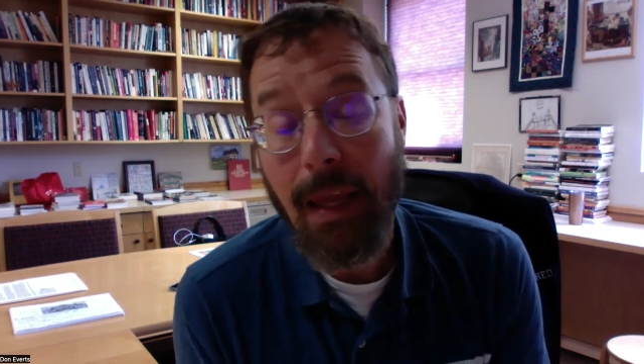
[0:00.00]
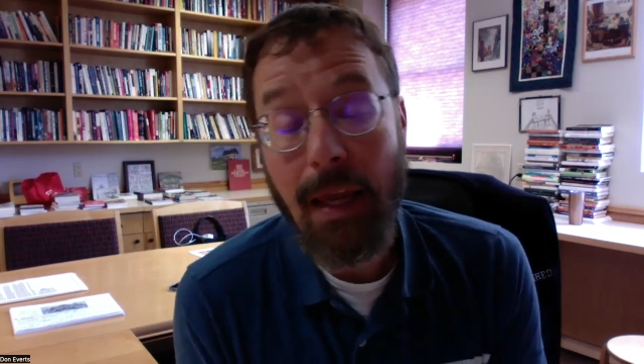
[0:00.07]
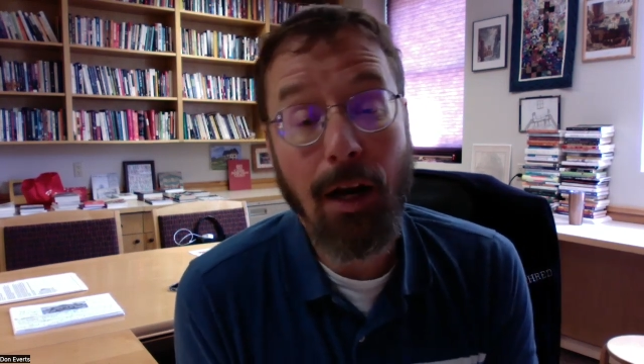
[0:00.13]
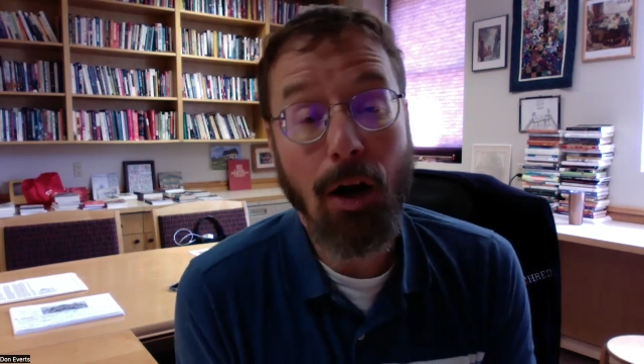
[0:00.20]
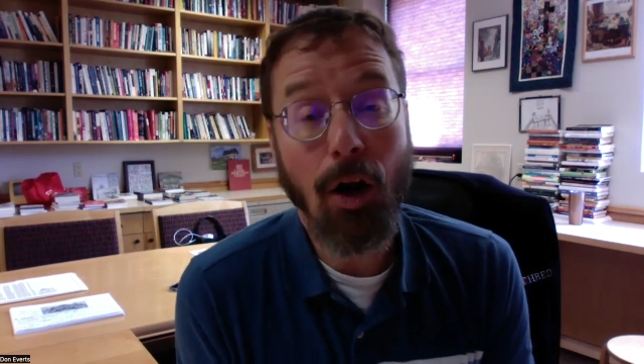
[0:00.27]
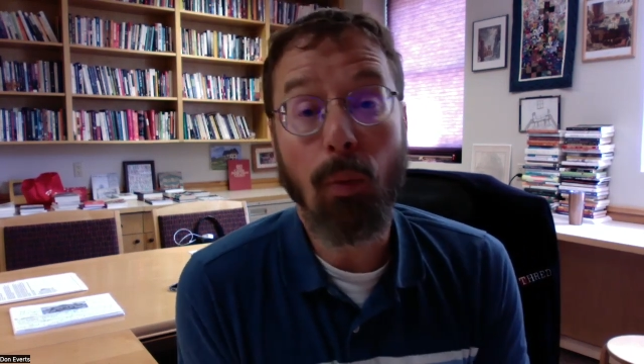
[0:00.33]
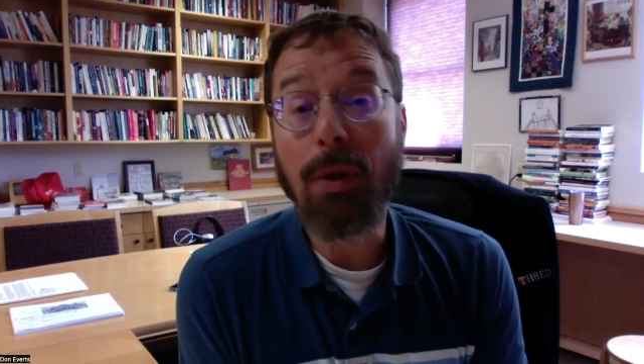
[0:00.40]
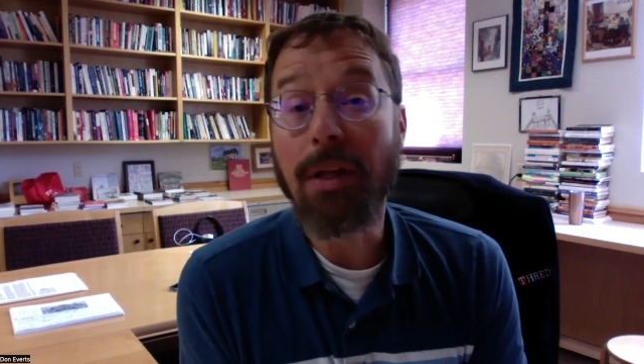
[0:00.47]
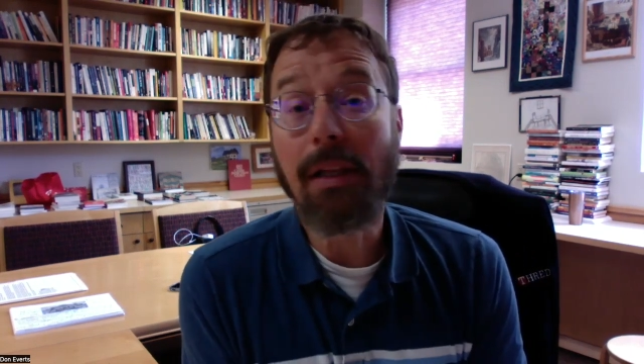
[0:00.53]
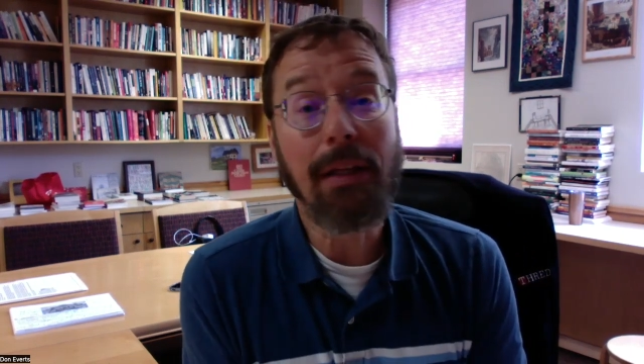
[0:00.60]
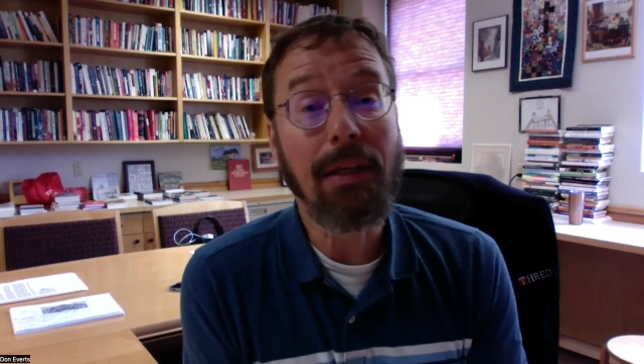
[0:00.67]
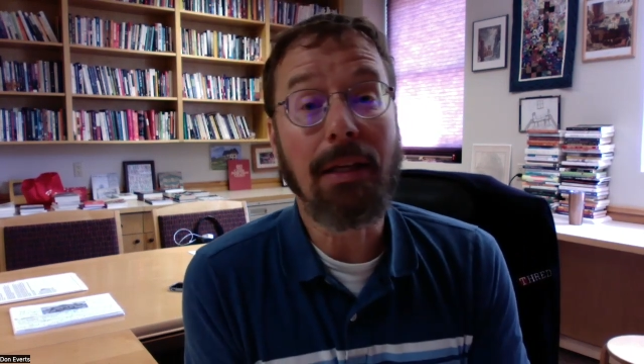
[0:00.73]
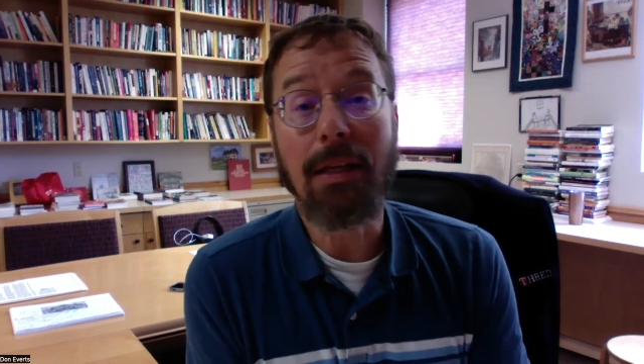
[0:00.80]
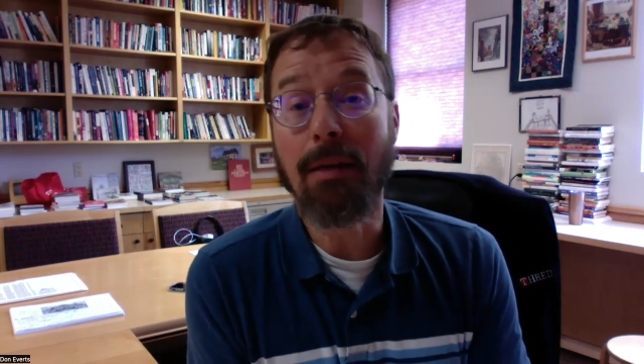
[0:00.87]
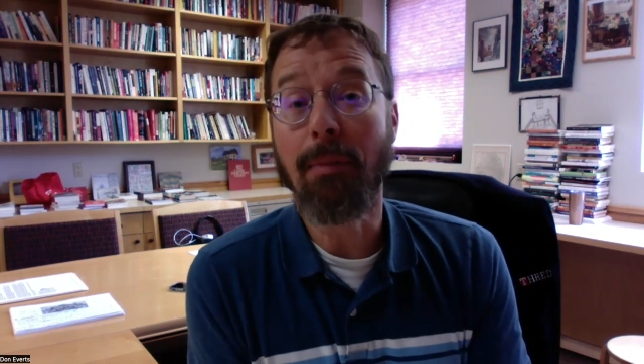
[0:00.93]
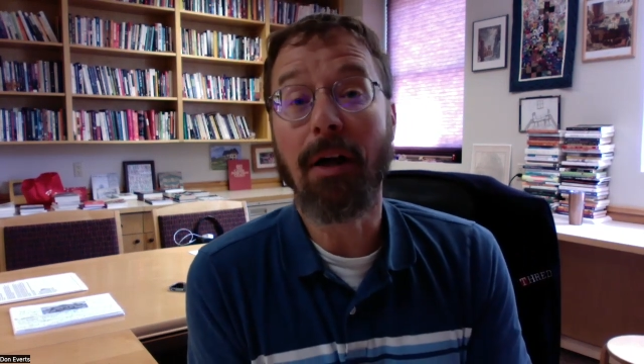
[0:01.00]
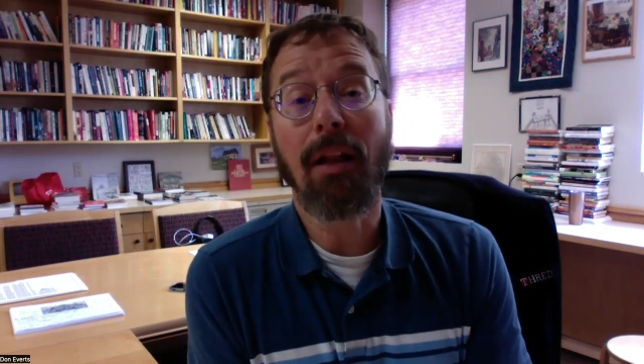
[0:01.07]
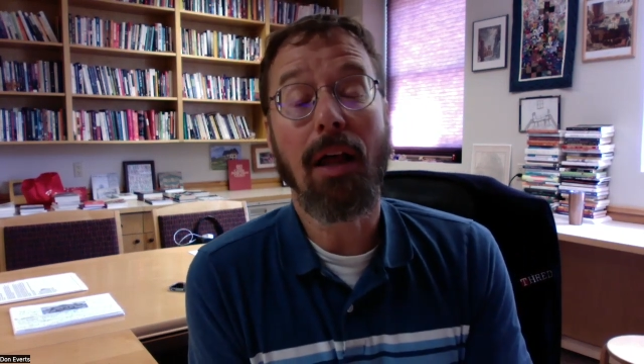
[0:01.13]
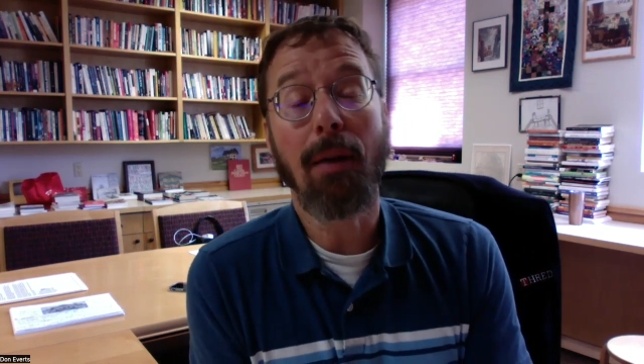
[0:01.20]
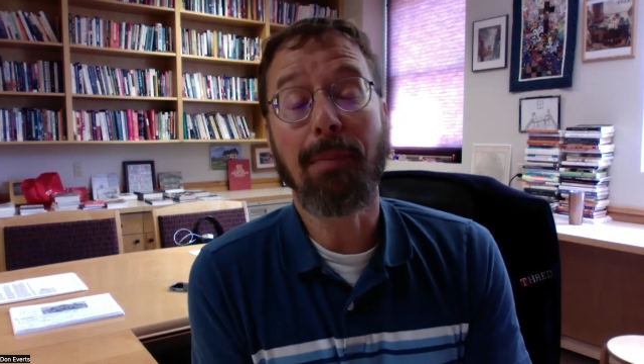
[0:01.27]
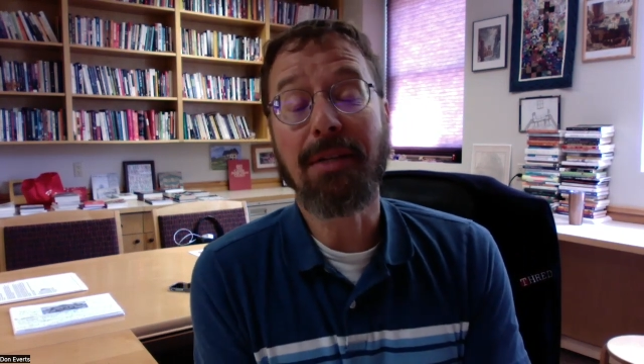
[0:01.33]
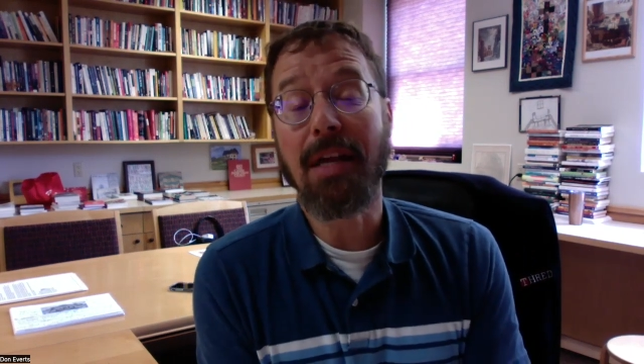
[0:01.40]
in our weekly email
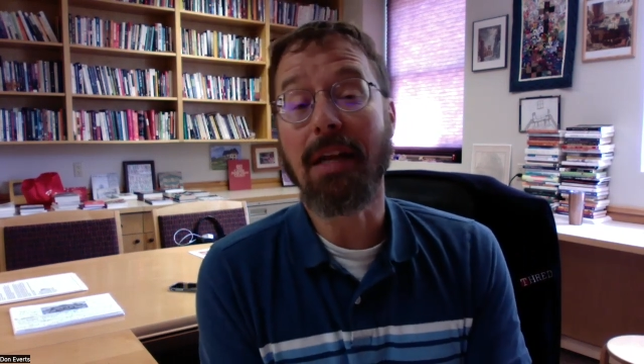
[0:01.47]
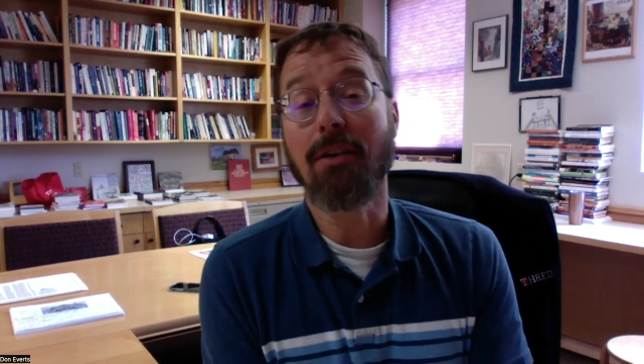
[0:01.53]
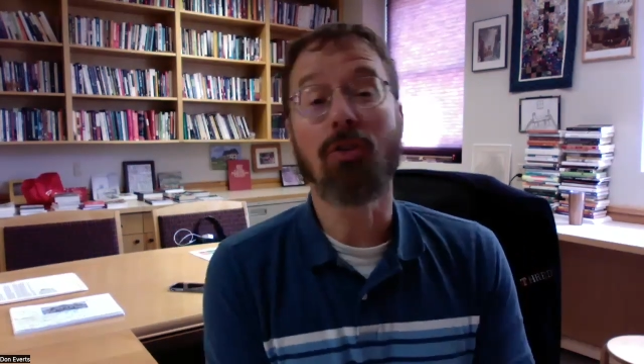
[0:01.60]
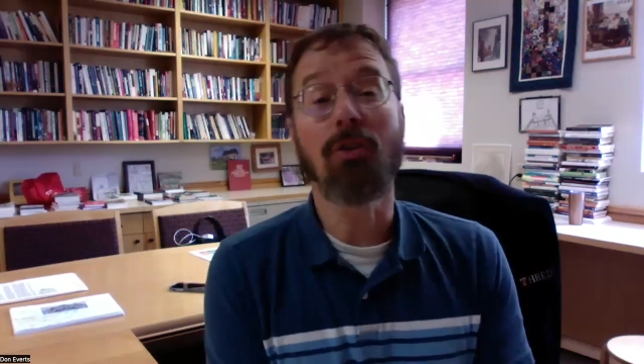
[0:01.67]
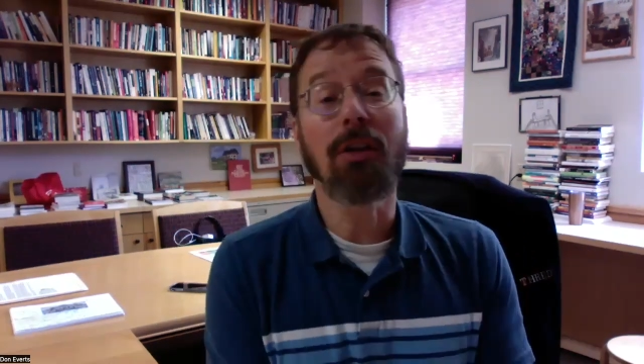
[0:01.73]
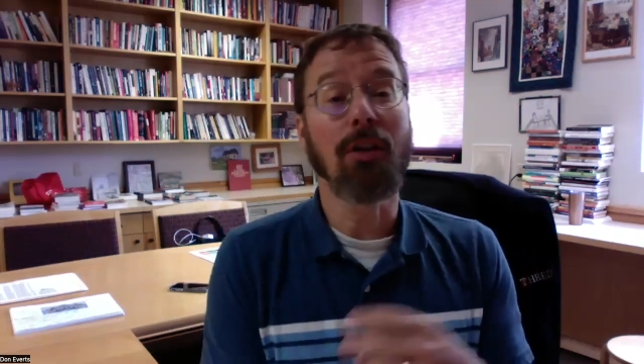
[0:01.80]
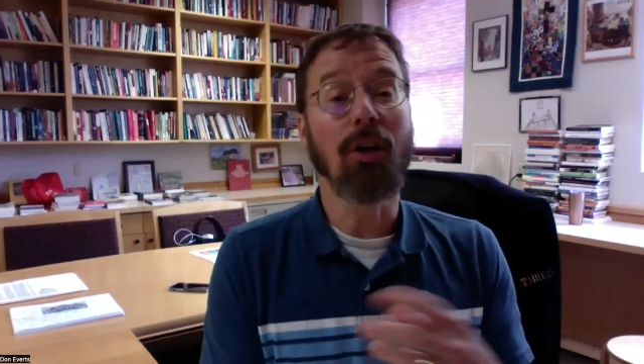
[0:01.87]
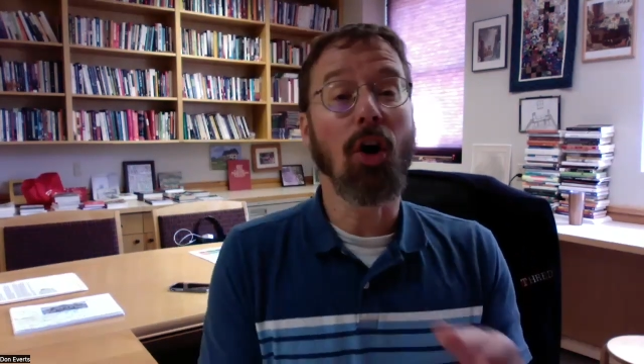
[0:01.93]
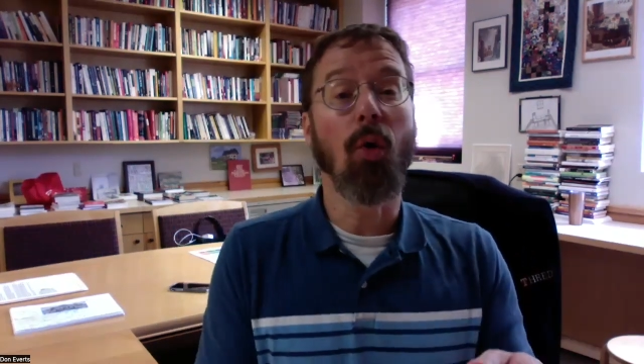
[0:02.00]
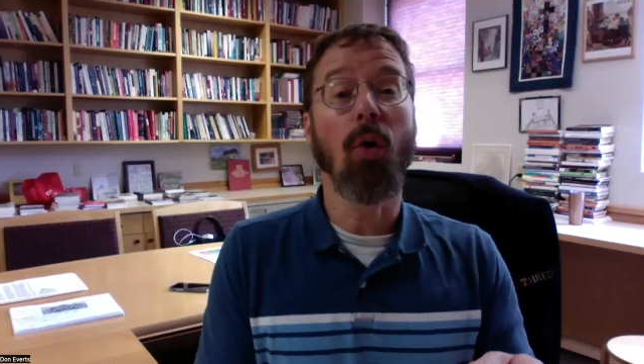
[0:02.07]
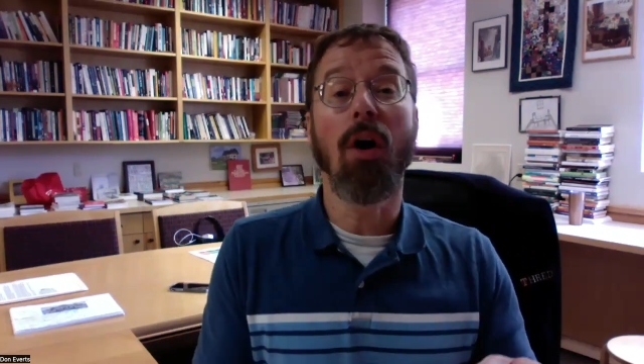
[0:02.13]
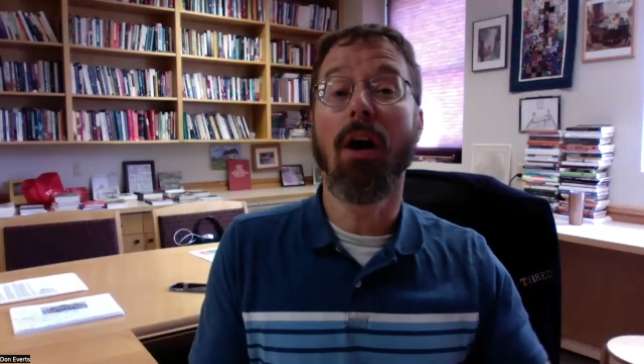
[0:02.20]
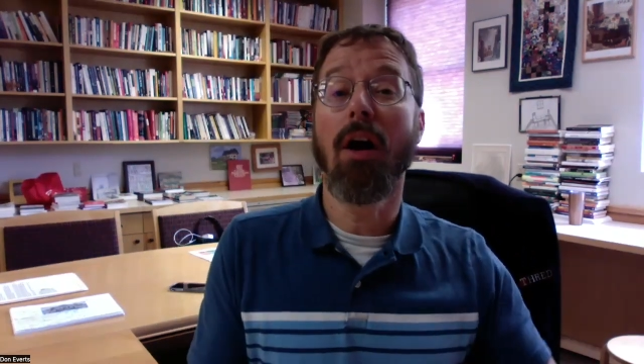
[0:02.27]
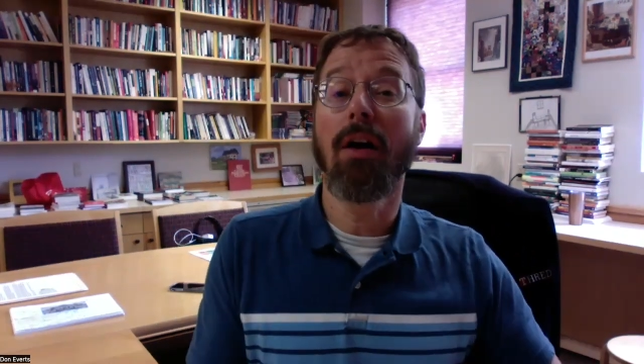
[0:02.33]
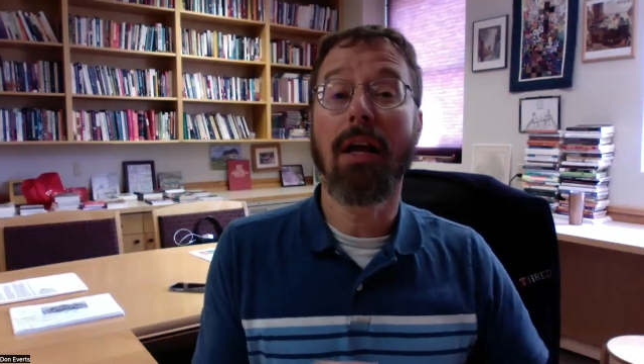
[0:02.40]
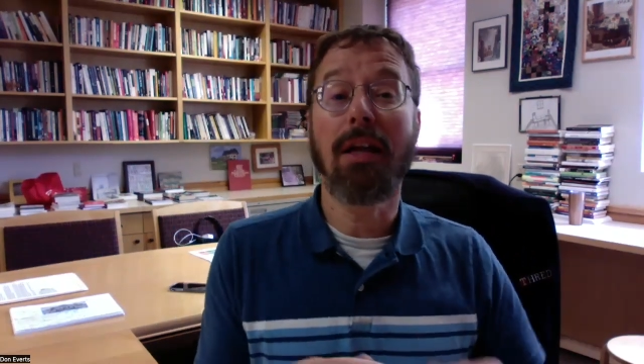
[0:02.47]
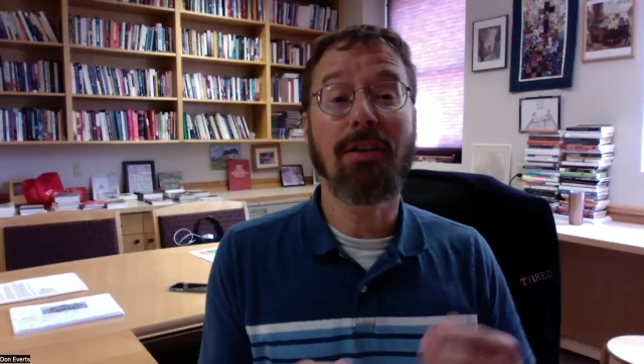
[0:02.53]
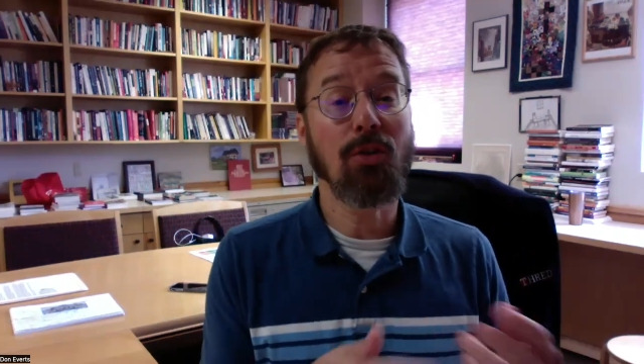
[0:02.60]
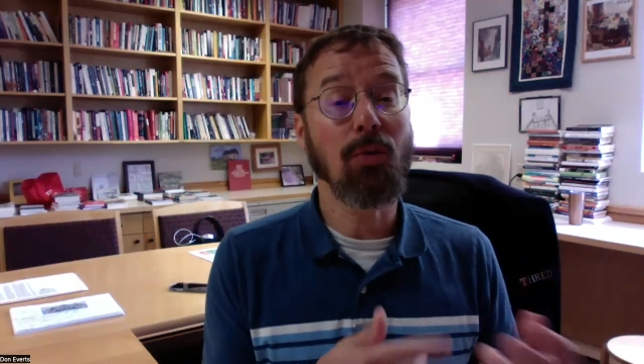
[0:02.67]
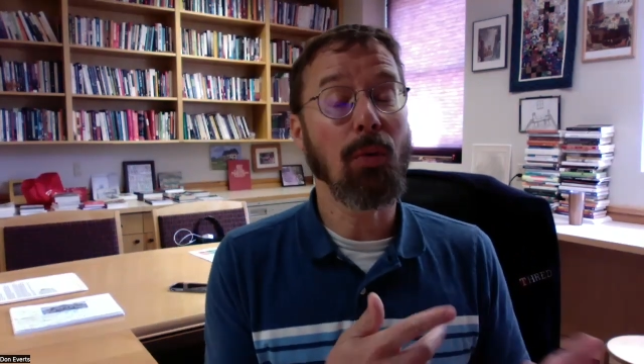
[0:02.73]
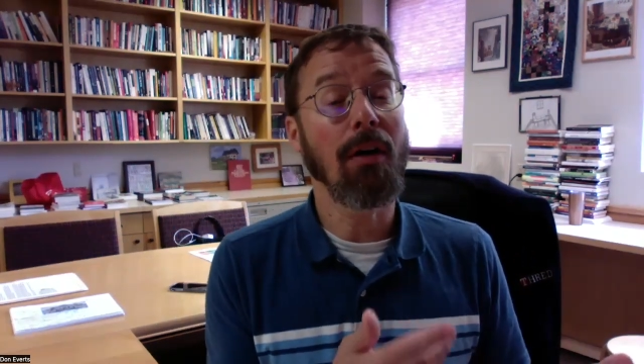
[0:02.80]
update, you can go on. I just